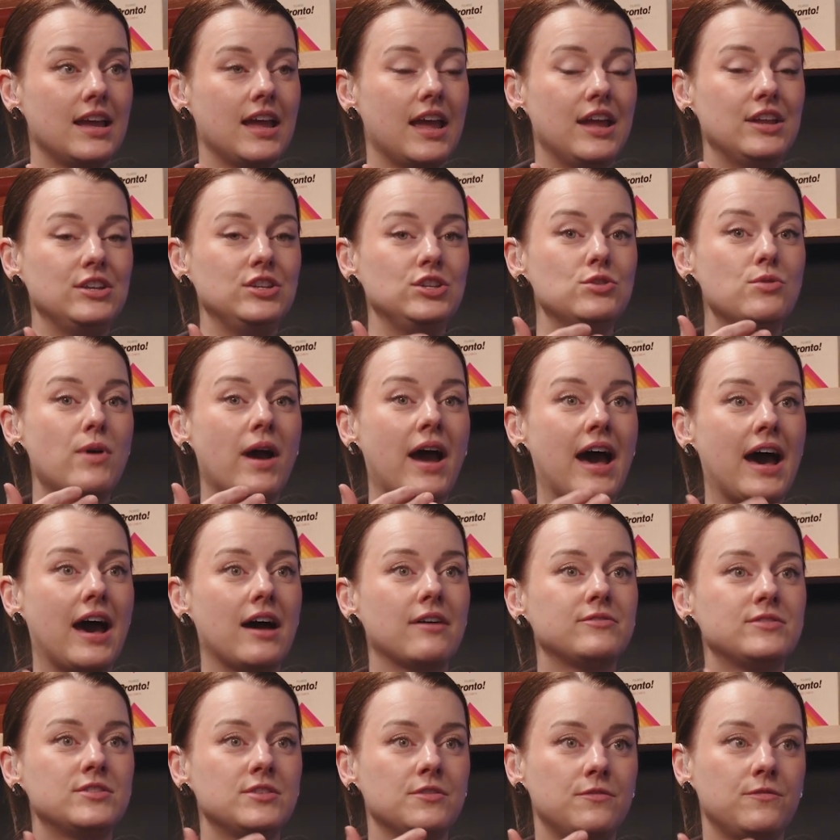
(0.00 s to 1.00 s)
And you
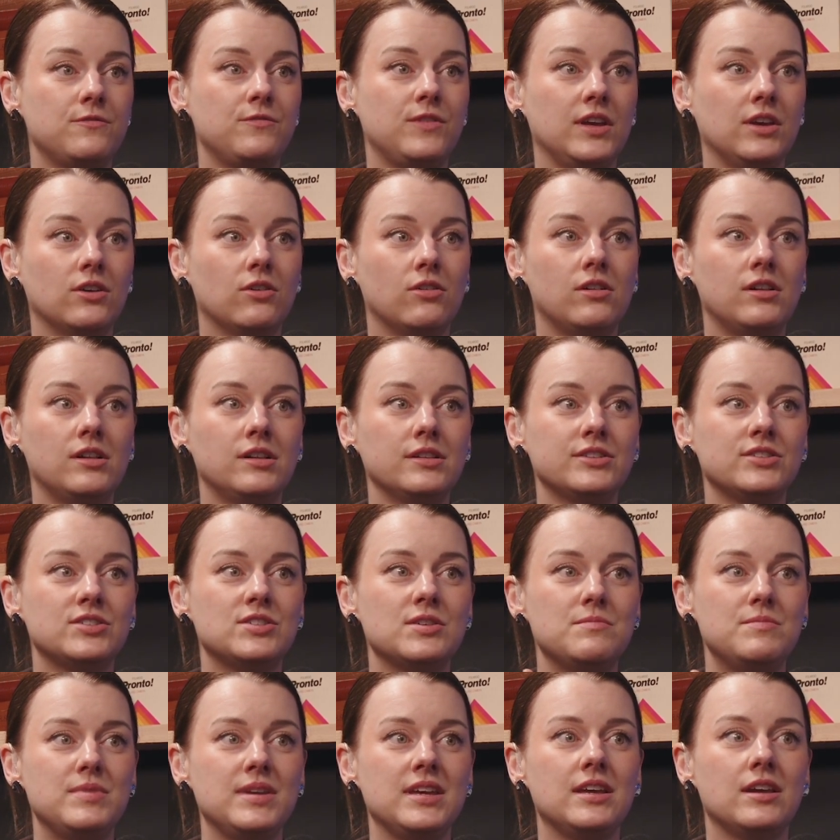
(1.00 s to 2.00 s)
have to feel to
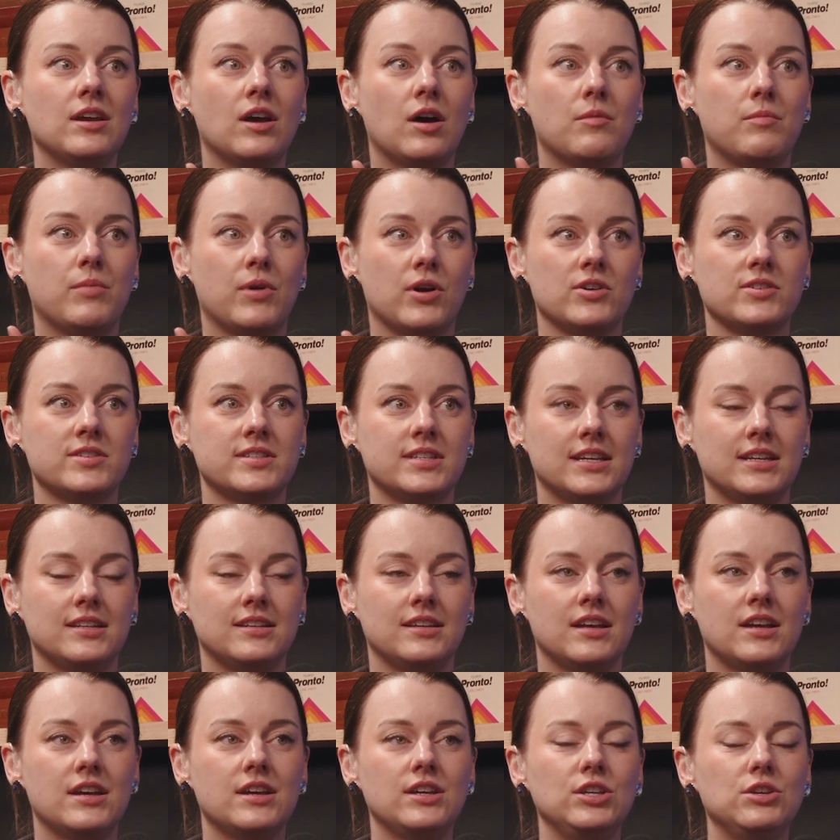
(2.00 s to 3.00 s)
be a person.
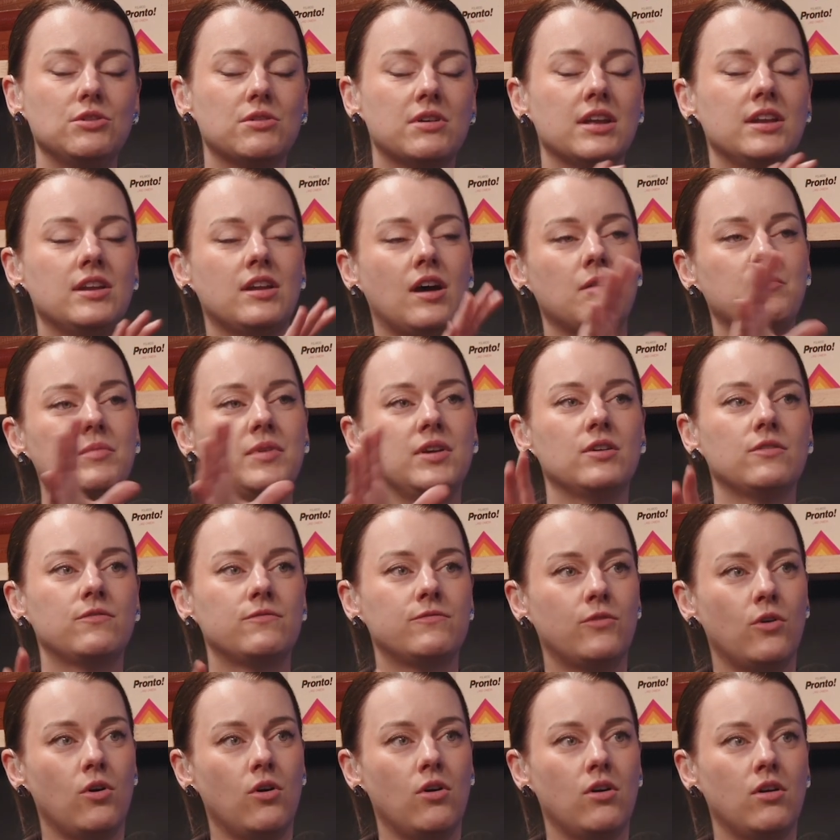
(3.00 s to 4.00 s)
You cannot be a
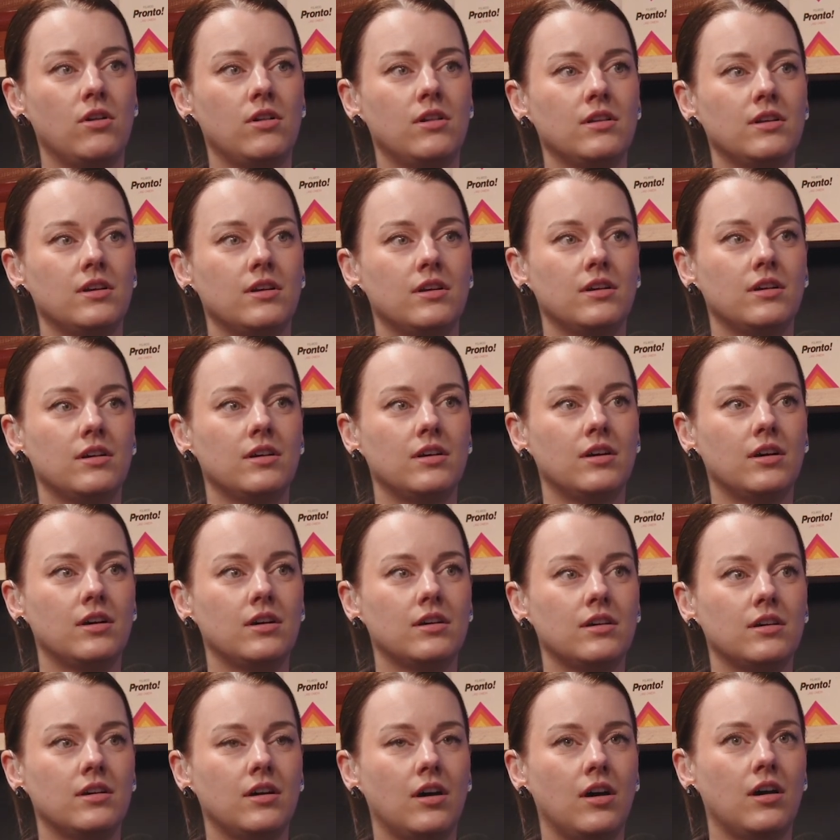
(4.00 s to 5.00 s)
full
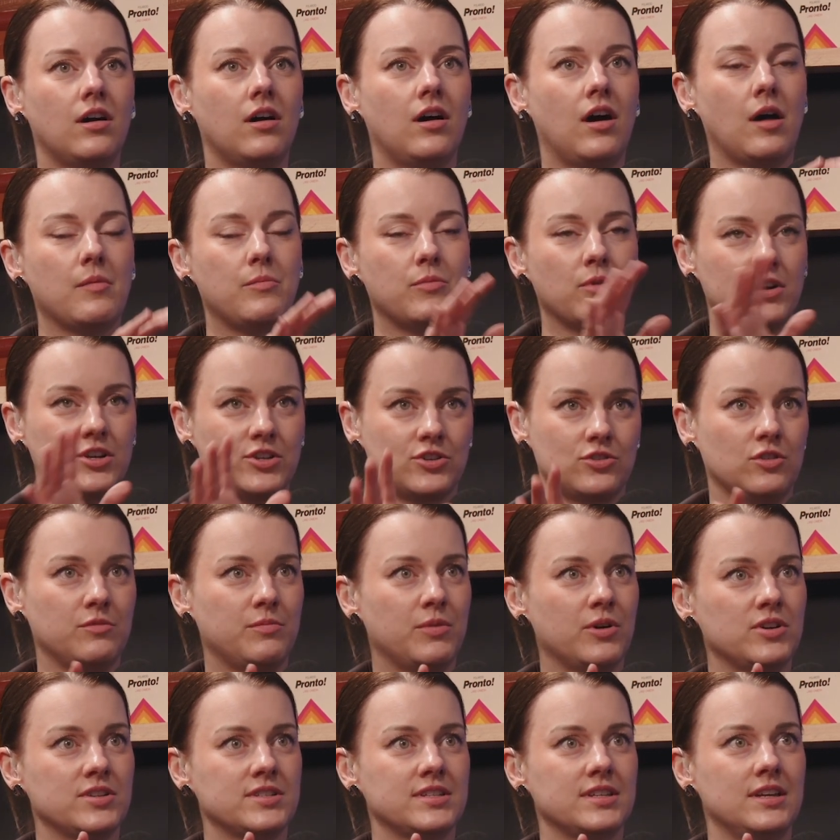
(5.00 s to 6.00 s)
operational
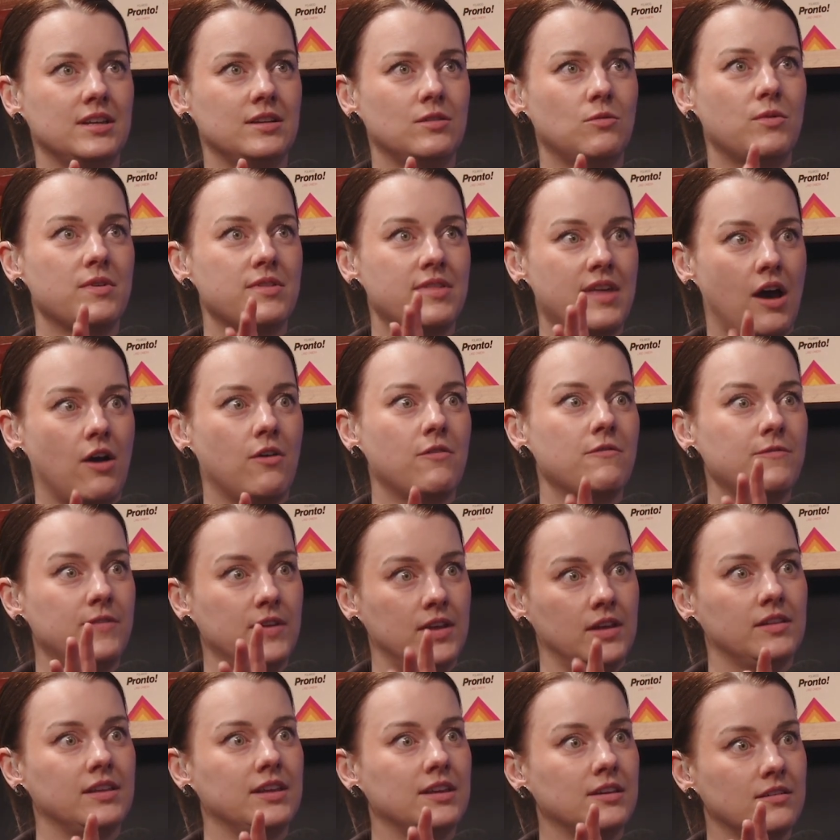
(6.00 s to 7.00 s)
person without
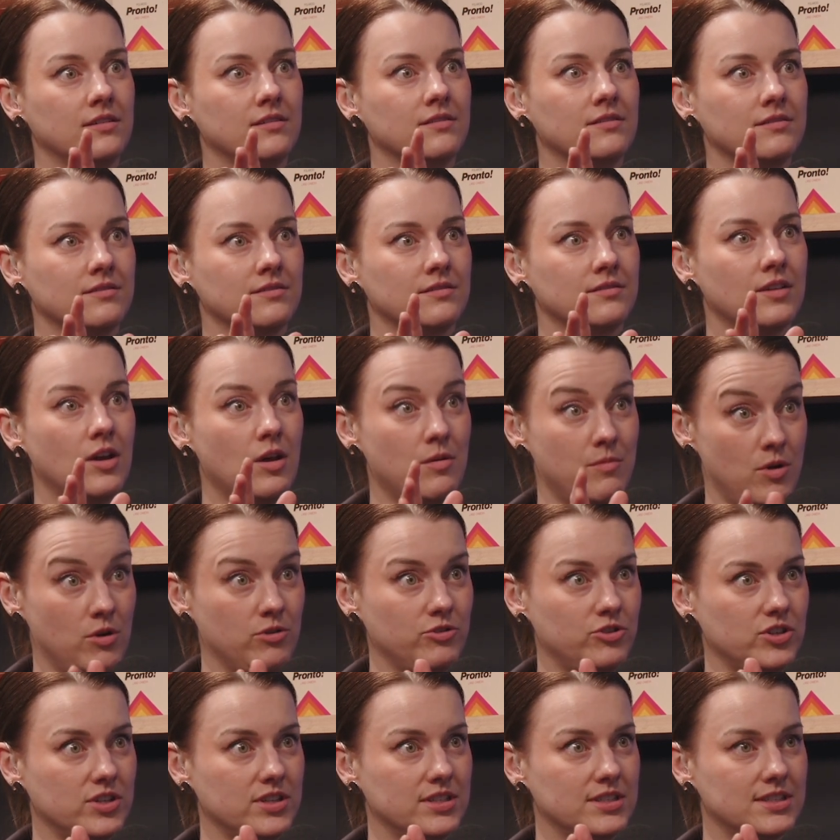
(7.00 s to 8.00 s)
feeling
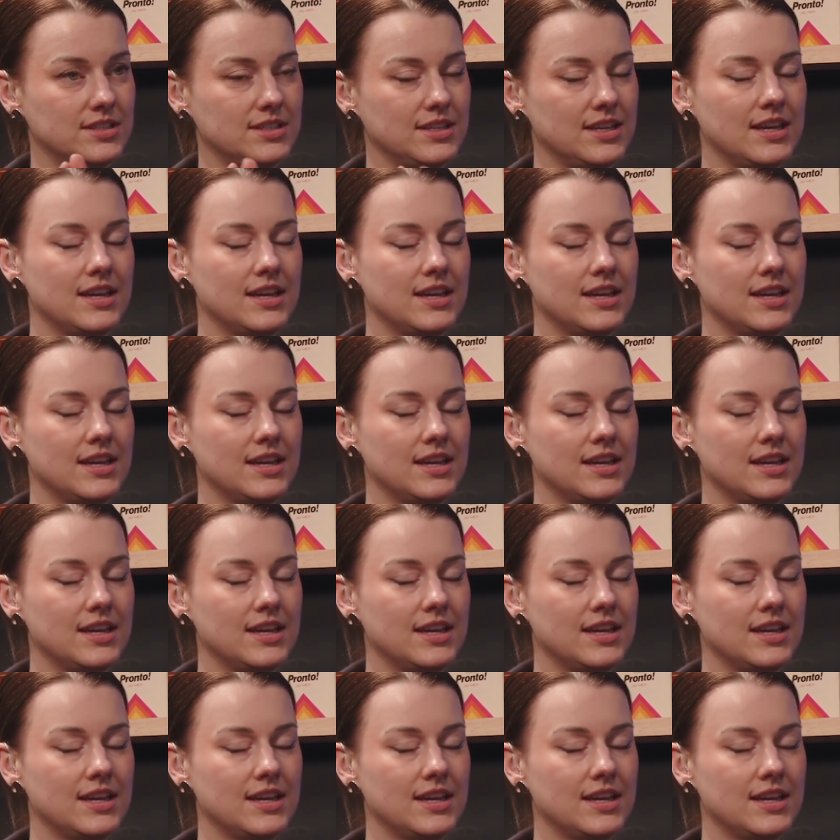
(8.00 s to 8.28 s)
emotions.